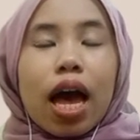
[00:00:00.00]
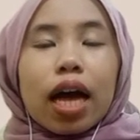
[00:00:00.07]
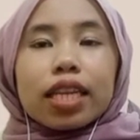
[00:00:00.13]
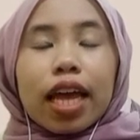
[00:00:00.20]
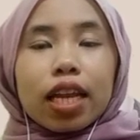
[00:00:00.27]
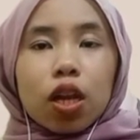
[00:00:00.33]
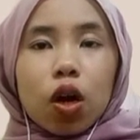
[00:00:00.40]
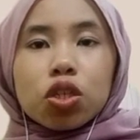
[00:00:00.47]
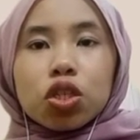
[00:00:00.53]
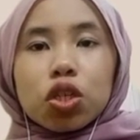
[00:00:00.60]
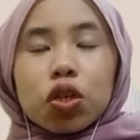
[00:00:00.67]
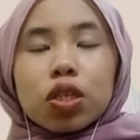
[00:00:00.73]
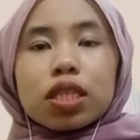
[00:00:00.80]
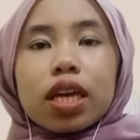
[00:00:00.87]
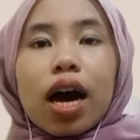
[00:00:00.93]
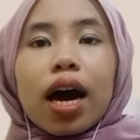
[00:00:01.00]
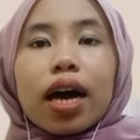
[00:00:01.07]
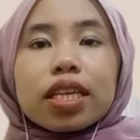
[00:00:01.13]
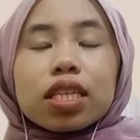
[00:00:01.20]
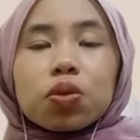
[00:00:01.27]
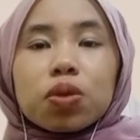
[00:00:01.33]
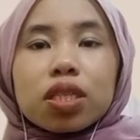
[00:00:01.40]
Nylon shows the
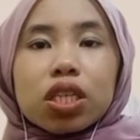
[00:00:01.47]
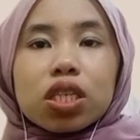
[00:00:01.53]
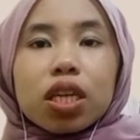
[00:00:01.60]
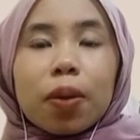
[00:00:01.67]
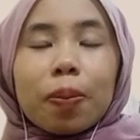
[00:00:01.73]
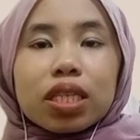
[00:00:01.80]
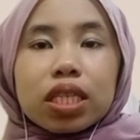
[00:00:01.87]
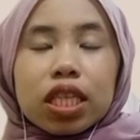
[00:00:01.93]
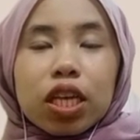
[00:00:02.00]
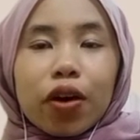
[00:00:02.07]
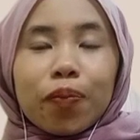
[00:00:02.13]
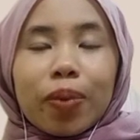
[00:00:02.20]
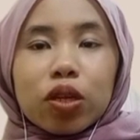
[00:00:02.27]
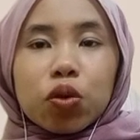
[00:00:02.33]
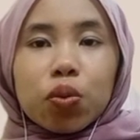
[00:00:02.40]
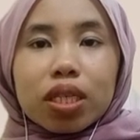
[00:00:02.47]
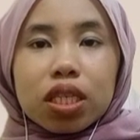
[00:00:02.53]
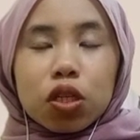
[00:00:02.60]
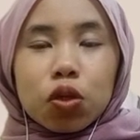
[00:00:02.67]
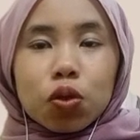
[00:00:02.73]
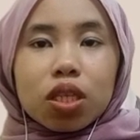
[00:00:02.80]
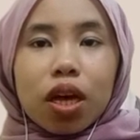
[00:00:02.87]
highest retention capacity of petrol
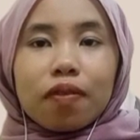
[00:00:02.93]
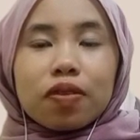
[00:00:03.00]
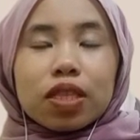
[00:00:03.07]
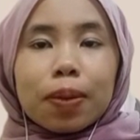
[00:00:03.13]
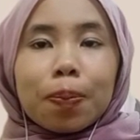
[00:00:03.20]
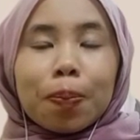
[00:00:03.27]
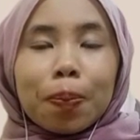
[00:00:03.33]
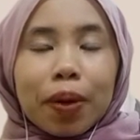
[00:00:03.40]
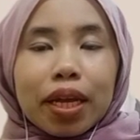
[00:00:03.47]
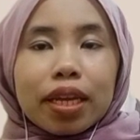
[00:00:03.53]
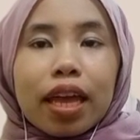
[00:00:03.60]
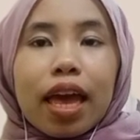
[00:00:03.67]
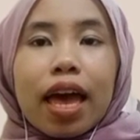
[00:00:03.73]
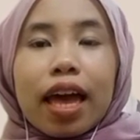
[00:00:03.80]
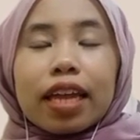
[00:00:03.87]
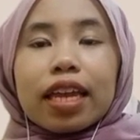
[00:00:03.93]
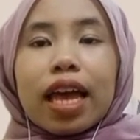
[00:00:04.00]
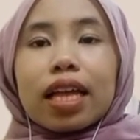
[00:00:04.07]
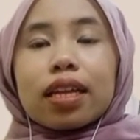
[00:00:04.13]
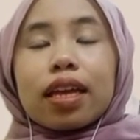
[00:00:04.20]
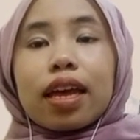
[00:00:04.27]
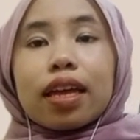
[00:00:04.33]
residues after burnt and
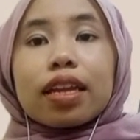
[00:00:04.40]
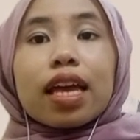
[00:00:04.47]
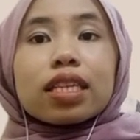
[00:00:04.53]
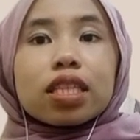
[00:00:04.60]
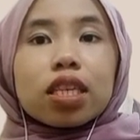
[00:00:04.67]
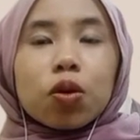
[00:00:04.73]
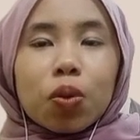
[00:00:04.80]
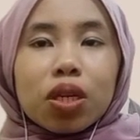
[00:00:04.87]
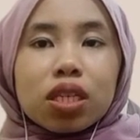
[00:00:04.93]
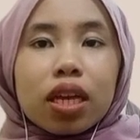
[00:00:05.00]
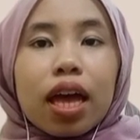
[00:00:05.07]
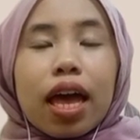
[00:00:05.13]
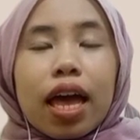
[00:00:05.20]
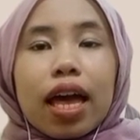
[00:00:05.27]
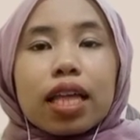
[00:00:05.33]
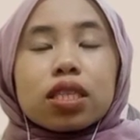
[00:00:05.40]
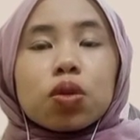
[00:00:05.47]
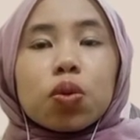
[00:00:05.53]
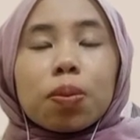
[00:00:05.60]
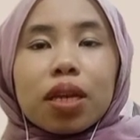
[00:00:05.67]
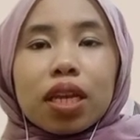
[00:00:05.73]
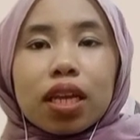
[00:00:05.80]
extinguished at
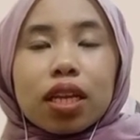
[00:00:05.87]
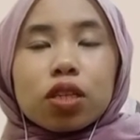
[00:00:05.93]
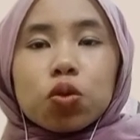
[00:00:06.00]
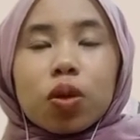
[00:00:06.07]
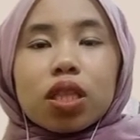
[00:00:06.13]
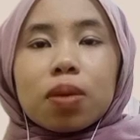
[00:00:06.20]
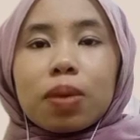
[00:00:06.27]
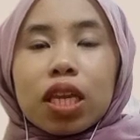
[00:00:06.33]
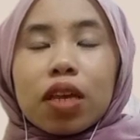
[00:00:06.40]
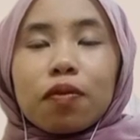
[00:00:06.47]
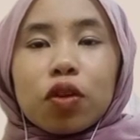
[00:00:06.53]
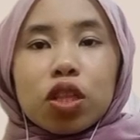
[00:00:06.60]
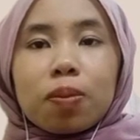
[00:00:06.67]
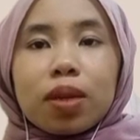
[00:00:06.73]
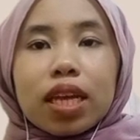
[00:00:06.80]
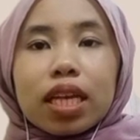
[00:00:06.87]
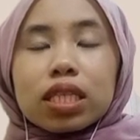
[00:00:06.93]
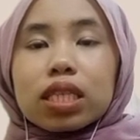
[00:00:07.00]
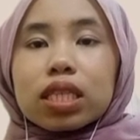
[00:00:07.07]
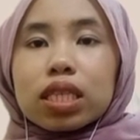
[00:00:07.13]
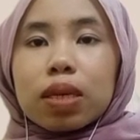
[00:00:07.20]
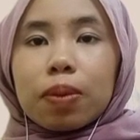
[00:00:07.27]
0 minute, 20 minute, 40 minute, and
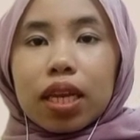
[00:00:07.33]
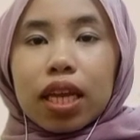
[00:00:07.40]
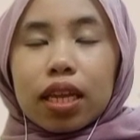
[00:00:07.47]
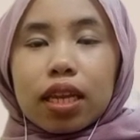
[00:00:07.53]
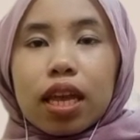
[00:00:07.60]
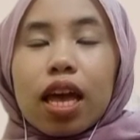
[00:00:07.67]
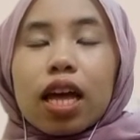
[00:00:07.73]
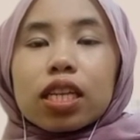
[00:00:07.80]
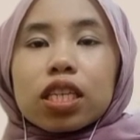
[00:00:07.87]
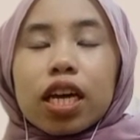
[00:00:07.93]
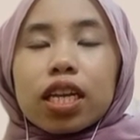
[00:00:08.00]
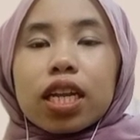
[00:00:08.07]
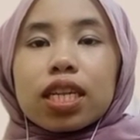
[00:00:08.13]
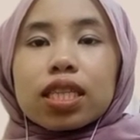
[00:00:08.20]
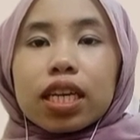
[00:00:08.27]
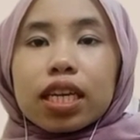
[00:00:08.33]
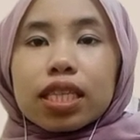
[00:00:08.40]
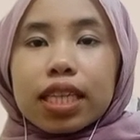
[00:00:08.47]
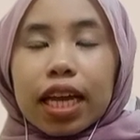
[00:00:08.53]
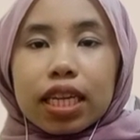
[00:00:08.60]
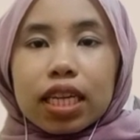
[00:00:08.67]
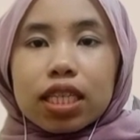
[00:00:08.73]
60 minute. The analytical
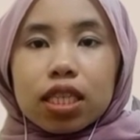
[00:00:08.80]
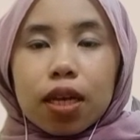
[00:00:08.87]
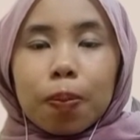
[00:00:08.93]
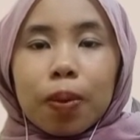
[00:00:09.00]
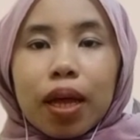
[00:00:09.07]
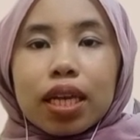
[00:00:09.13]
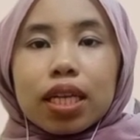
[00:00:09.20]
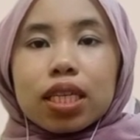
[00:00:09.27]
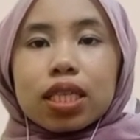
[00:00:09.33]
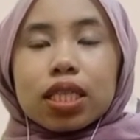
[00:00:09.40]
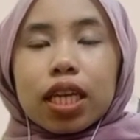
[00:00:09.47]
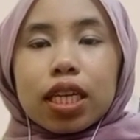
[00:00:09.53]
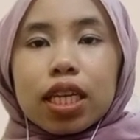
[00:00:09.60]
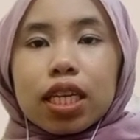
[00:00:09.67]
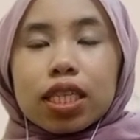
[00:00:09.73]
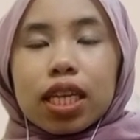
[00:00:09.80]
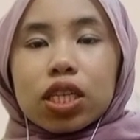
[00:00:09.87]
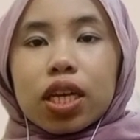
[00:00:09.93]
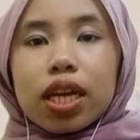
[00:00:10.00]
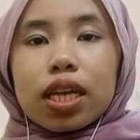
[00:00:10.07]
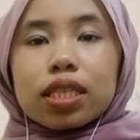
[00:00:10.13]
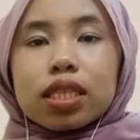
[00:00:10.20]
techniques applied in this study, such
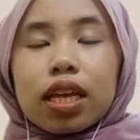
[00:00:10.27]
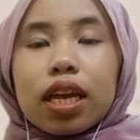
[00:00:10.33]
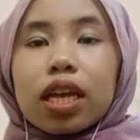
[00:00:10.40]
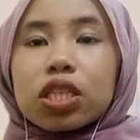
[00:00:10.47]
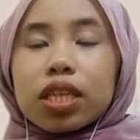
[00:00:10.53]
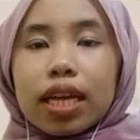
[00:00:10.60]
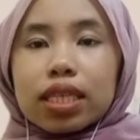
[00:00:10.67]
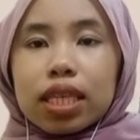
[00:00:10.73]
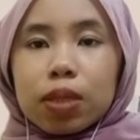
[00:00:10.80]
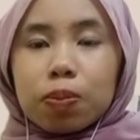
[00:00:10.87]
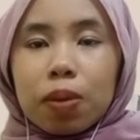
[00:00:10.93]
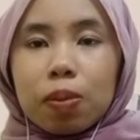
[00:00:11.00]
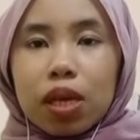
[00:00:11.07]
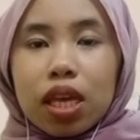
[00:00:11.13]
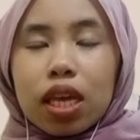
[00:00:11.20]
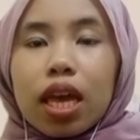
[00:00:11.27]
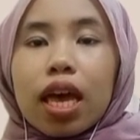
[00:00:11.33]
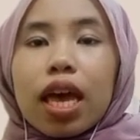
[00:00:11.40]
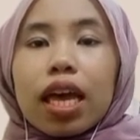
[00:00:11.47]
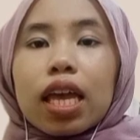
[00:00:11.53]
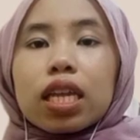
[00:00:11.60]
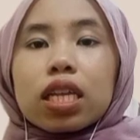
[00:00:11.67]
as HS-SPME,
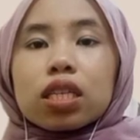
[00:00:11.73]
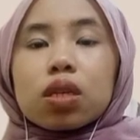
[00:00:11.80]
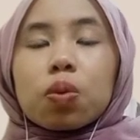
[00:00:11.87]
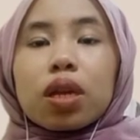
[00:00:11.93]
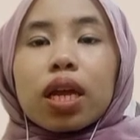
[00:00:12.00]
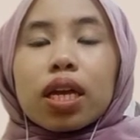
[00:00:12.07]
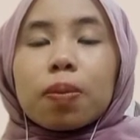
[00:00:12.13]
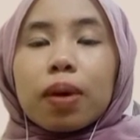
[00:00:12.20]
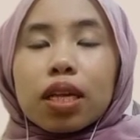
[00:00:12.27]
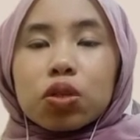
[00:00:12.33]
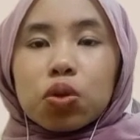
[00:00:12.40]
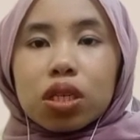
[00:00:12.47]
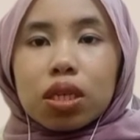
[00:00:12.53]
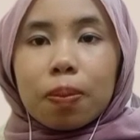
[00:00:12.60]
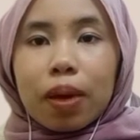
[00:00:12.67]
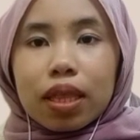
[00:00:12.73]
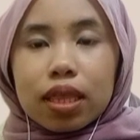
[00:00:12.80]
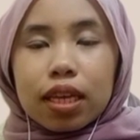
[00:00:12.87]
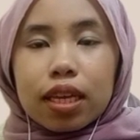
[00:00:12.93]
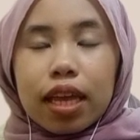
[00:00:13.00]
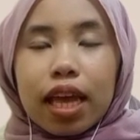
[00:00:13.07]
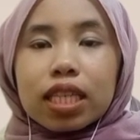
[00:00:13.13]
it is a reliable extraction
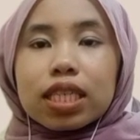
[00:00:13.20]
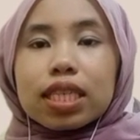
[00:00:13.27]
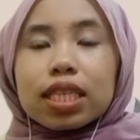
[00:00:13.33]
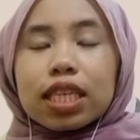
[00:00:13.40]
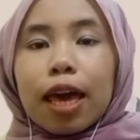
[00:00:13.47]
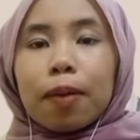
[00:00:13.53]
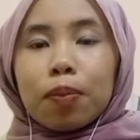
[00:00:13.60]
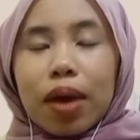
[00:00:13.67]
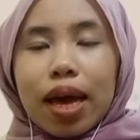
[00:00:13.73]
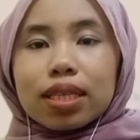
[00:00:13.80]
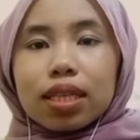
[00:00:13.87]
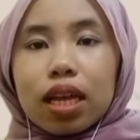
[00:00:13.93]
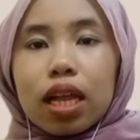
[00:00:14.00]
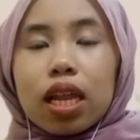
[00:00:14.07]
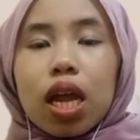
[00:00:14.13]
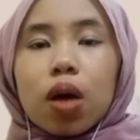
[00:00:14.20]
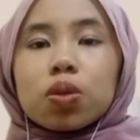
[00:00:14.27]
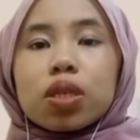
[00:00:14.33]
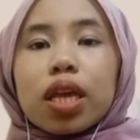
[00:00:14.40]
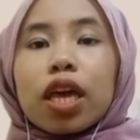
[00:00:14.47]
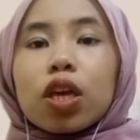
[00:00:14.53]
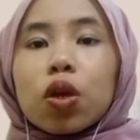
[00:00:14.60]
method, and GCMS
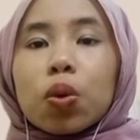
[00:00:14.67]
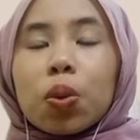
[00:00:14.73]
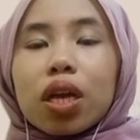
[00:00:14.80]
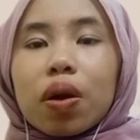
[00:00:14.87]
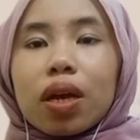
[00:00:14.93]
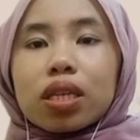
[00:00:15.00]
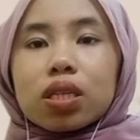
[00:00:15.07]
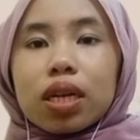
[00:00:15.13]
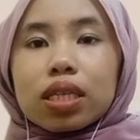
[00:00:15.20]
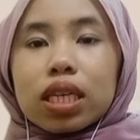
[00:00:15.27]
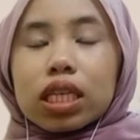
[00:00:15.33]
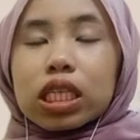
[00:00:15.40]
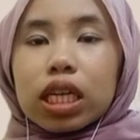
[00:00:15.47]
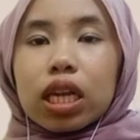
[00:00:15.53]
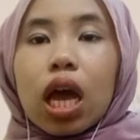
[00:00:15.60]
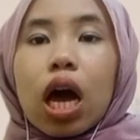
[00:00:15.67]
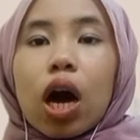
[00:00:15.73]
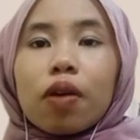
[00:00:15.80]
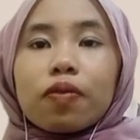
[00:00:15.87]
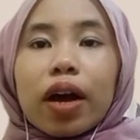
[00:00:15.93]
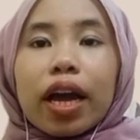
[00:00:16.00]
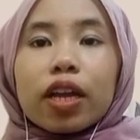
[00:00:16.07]
allows accurate characterization
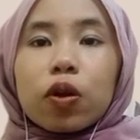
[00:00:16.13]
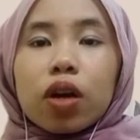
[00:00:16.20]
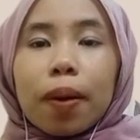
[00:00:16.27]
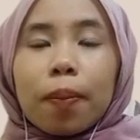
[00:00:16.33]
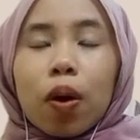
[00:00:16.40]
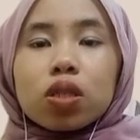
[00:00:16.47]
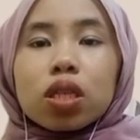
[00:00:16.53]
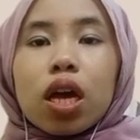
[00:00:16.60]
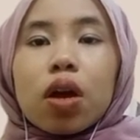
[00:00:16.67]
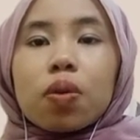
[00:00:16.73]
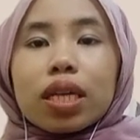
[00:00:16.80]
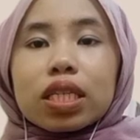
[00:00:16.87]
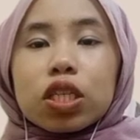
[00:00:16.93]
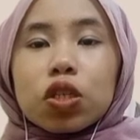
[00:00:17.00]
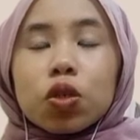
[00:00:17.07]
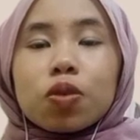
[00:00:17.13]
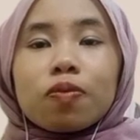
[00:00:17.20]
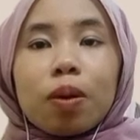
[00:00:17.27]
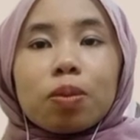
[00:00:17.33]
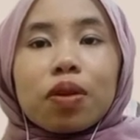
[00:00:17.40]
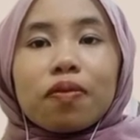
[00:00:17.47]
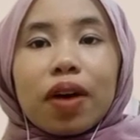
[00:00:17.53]
of hydrocarbons residues
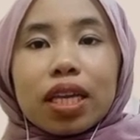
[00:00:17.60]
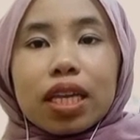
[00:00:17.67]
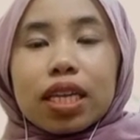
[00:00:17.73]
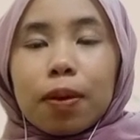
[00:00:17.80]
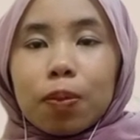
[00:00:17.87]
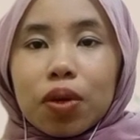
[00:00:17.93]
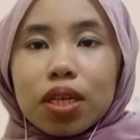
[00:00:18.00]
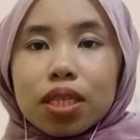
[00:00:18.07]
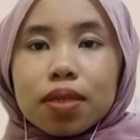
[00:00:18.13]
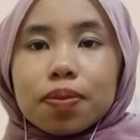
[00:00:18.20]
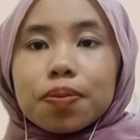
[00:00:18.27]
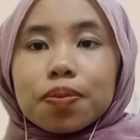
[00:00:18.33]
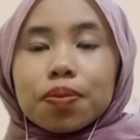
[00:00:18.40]
from the fire debris.